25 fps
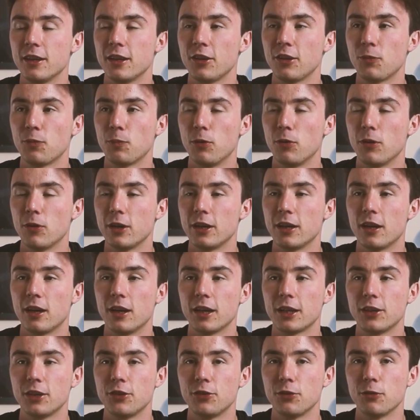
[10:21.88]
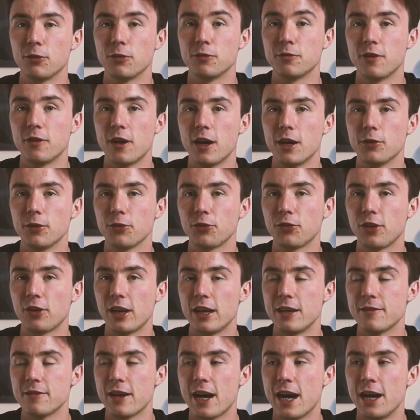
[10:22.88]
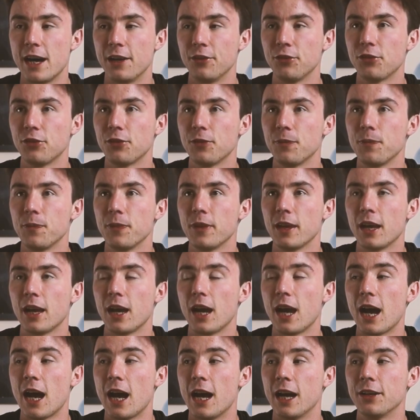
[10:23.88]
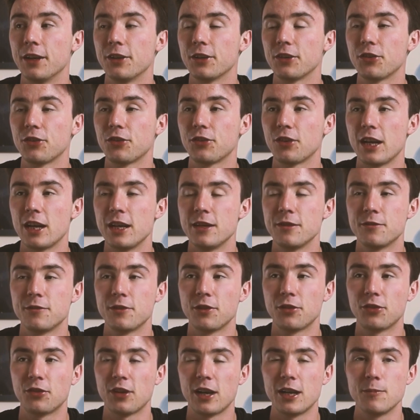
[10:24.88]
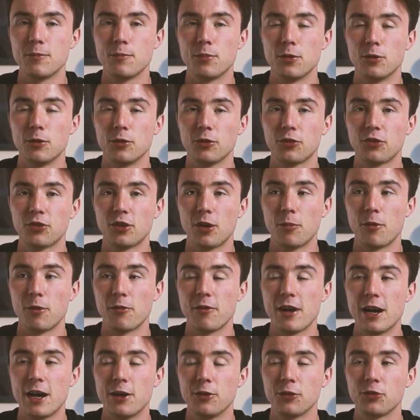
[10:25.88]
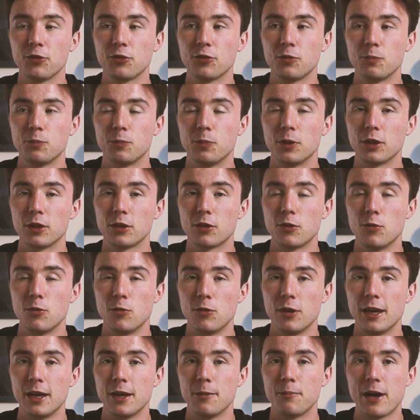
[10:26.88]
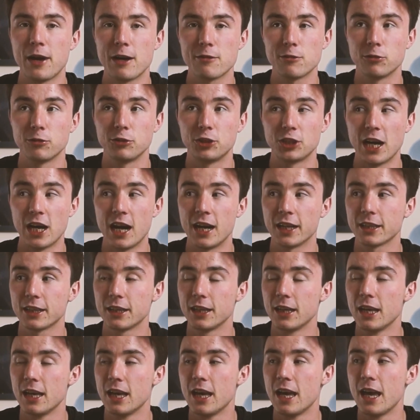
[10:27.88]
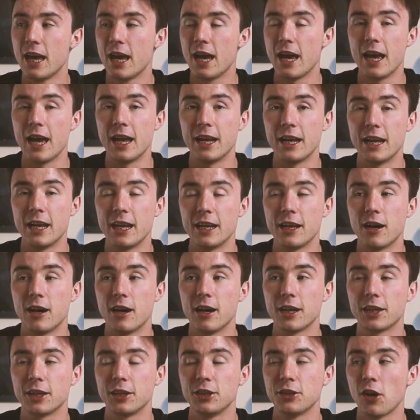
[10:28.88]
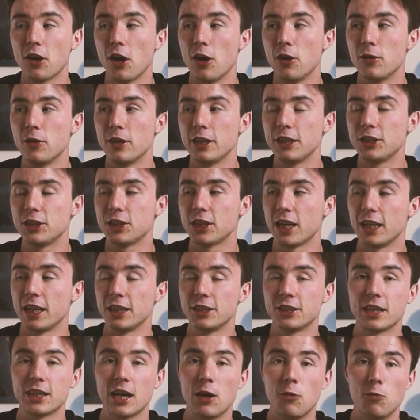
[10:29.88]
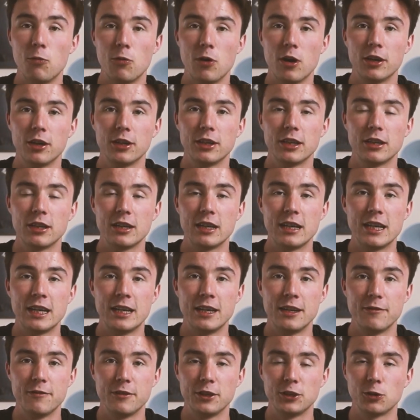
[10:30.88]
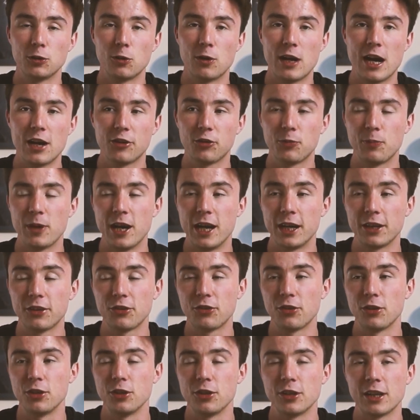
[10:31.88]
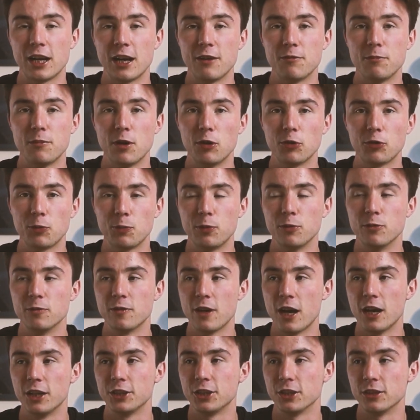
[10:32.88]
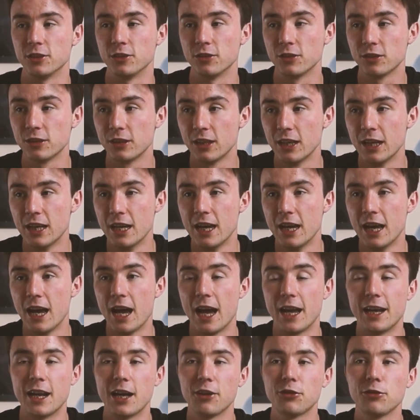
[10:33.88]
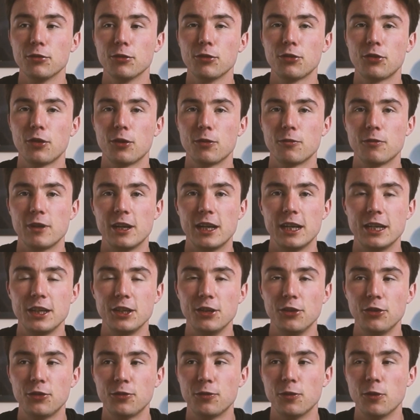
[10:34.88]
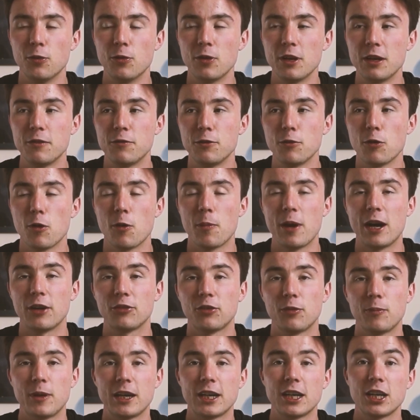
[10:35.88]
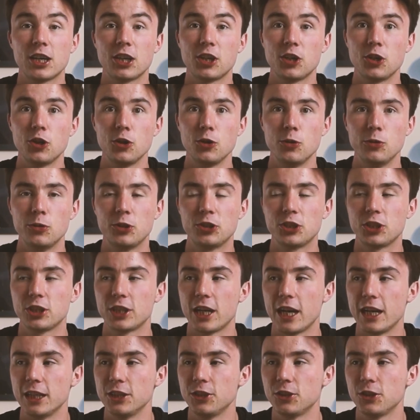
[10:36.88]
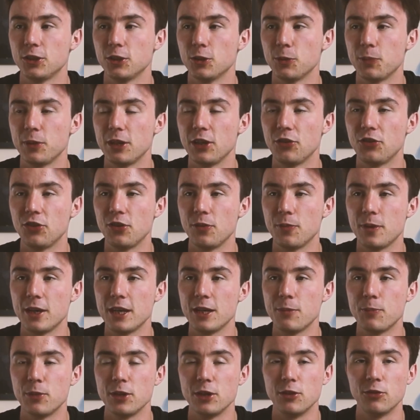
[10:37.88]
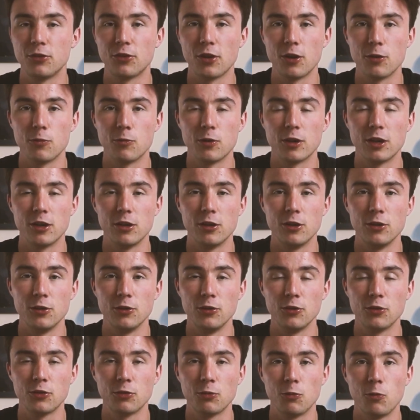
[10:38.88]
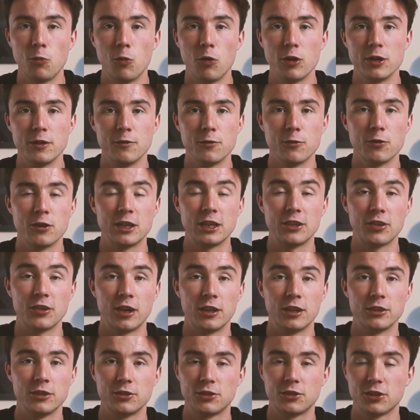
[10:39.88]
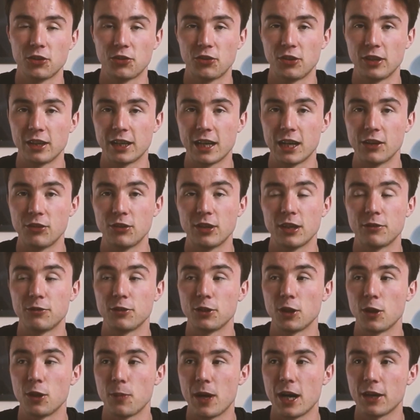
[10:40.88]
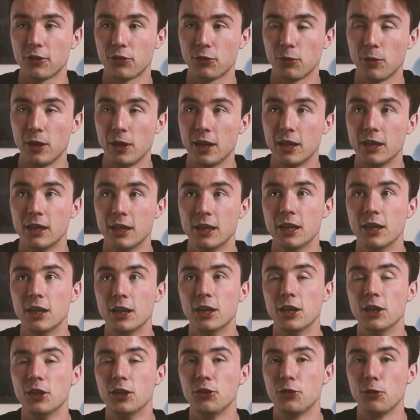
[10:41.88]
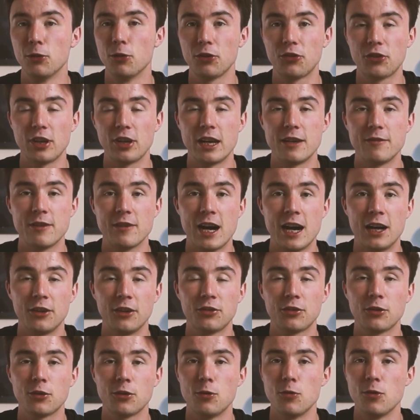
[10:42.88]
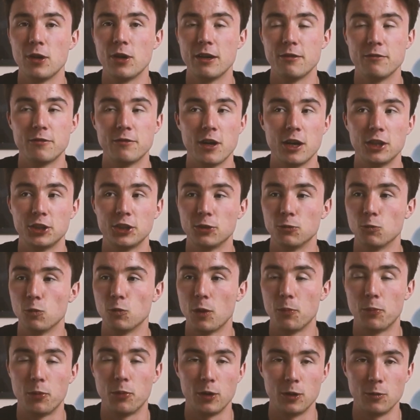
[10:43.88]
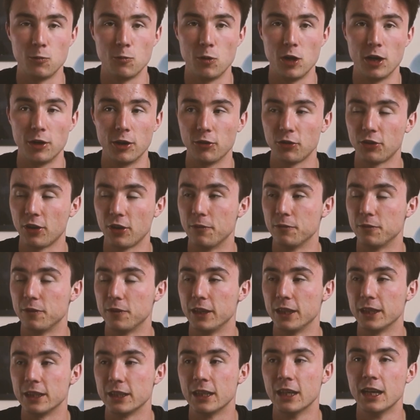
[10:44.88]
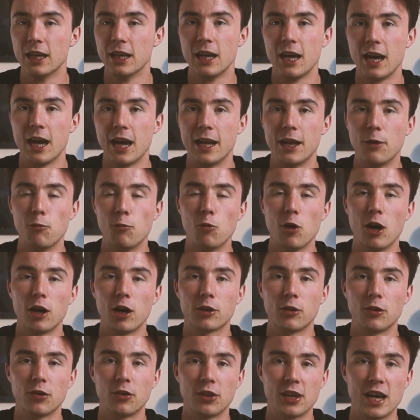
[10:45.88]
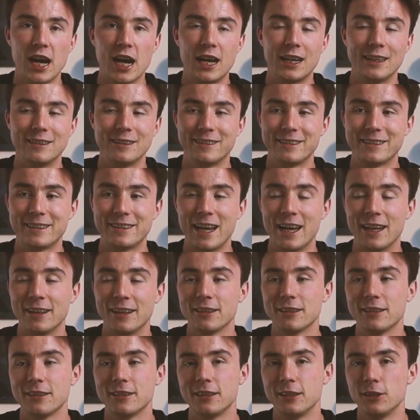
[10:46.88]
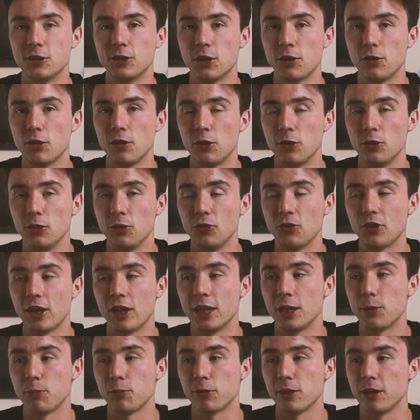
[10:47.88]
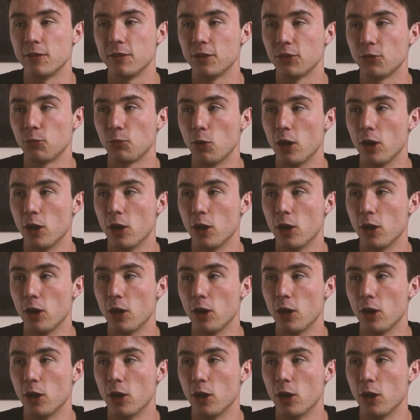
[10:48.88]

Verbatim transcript: this point, I could do a file save as, and save the same board somewhere else but call it barrel jack, and then I could only change that one individual aspect, so you can have multiple versions. And that's also really useful if you're about to make a huge change to your P C B but you don't want to lose what you've already done, just in case you have to go back to it. Do a save as, call it version one point one or something, and then work on that instead, so you don't lose any previous